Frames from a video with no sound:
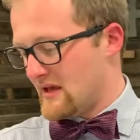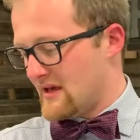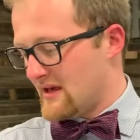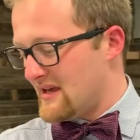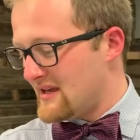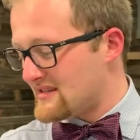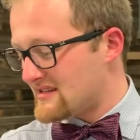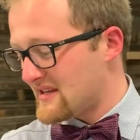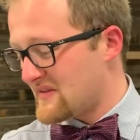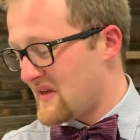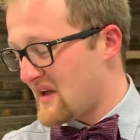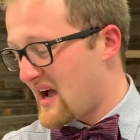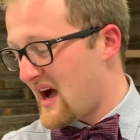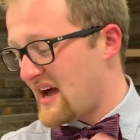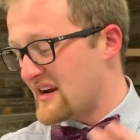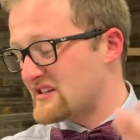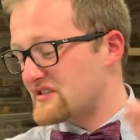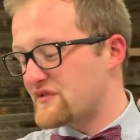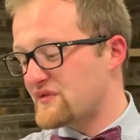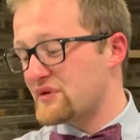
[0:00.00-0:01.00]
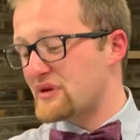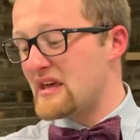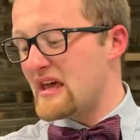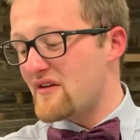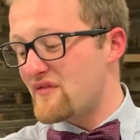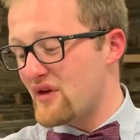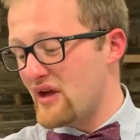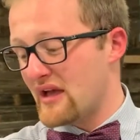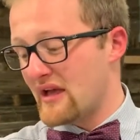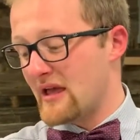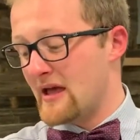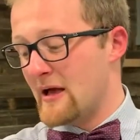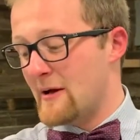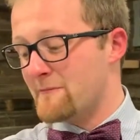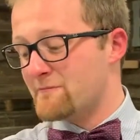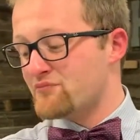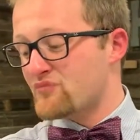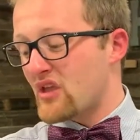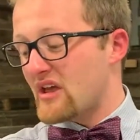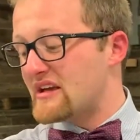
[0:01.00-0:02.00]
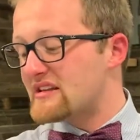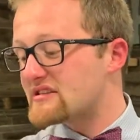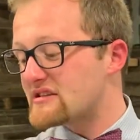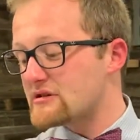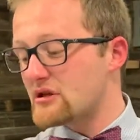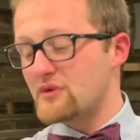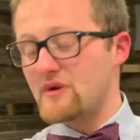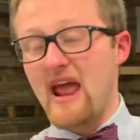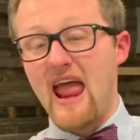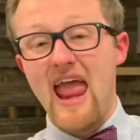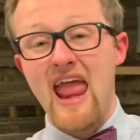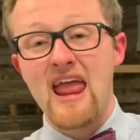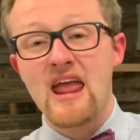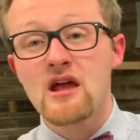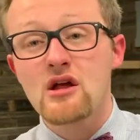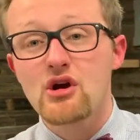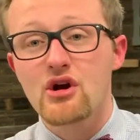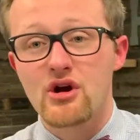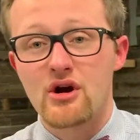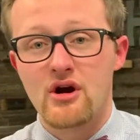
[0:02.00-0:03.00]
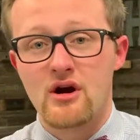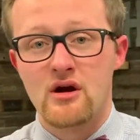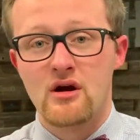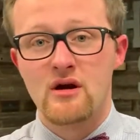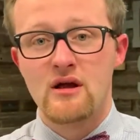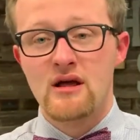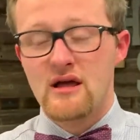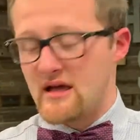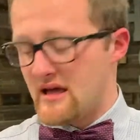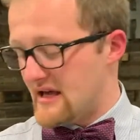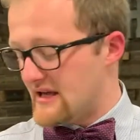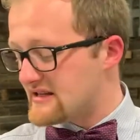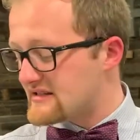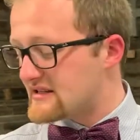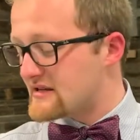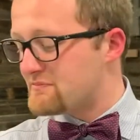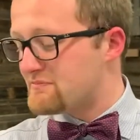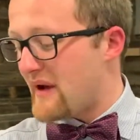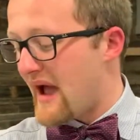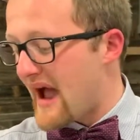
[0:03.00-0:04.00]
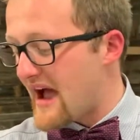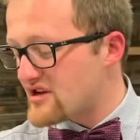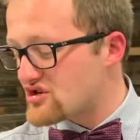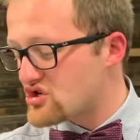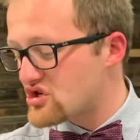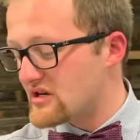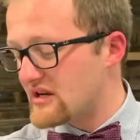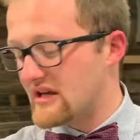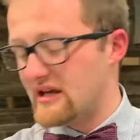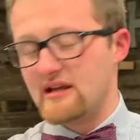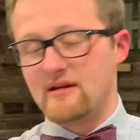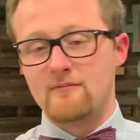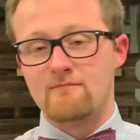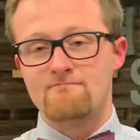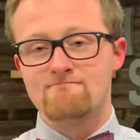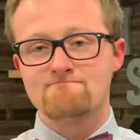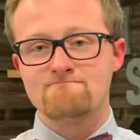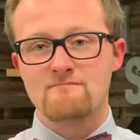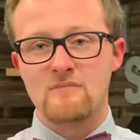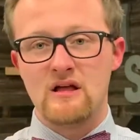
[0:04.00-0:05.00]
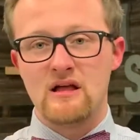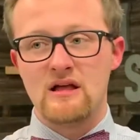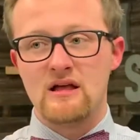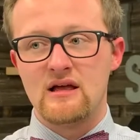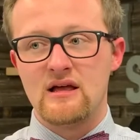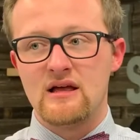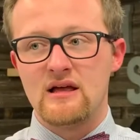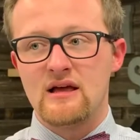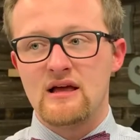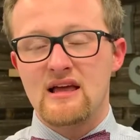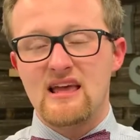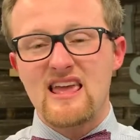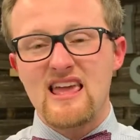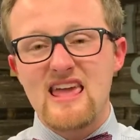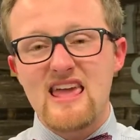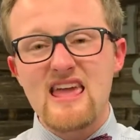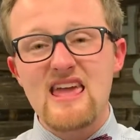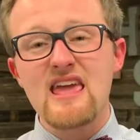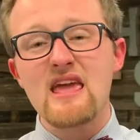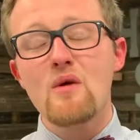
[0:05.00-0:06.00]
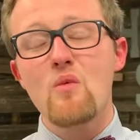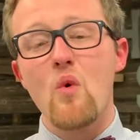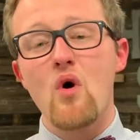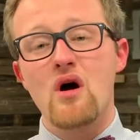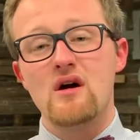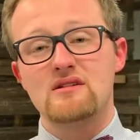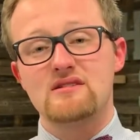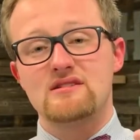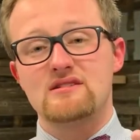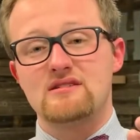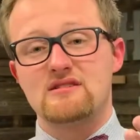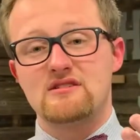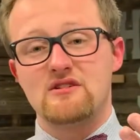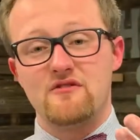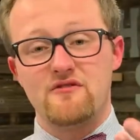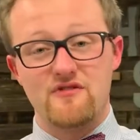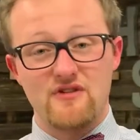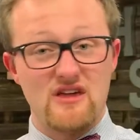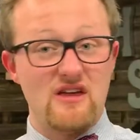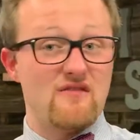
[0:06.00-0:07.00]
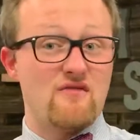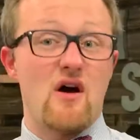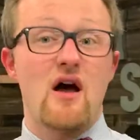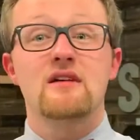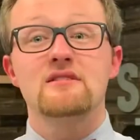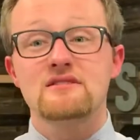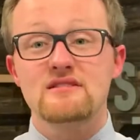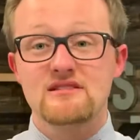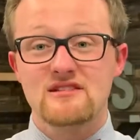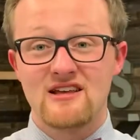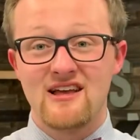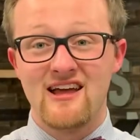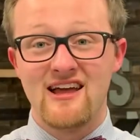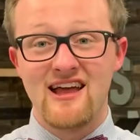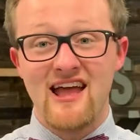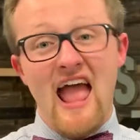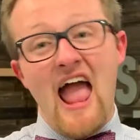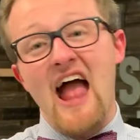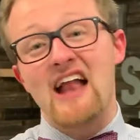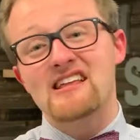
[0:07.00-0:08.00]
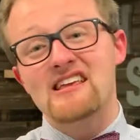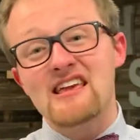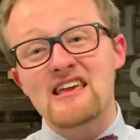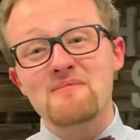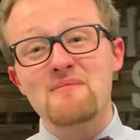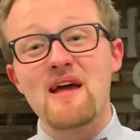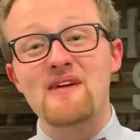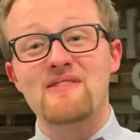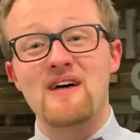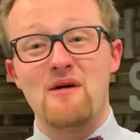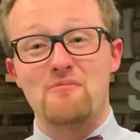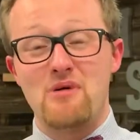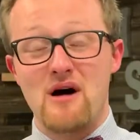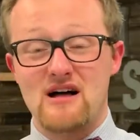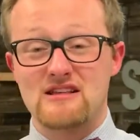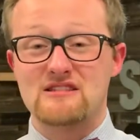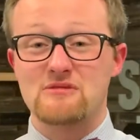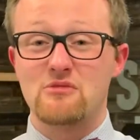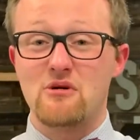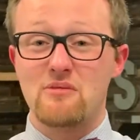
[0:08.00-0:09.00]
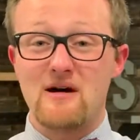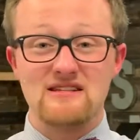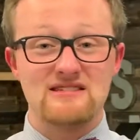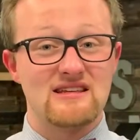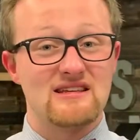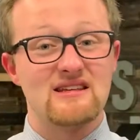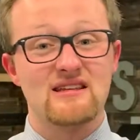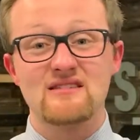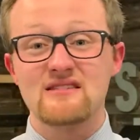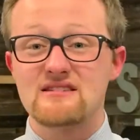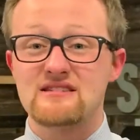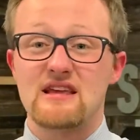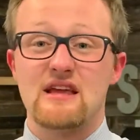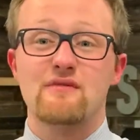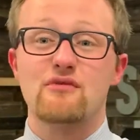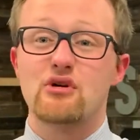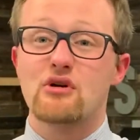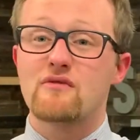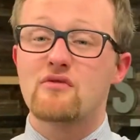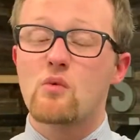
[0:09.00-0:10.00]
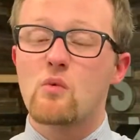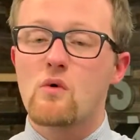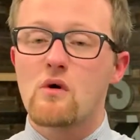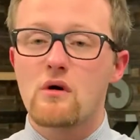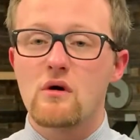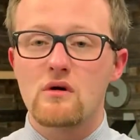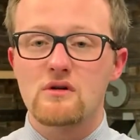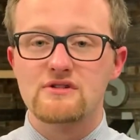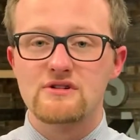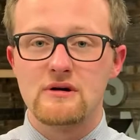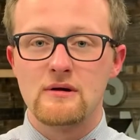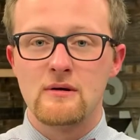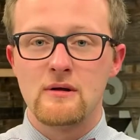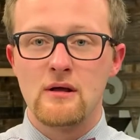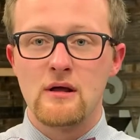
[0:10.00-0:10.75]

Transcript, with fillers: He said that God is forgiving, He's slow to anger, He's compassionate. He wants to forgive us. And He made that possible by sending the Savior of the world.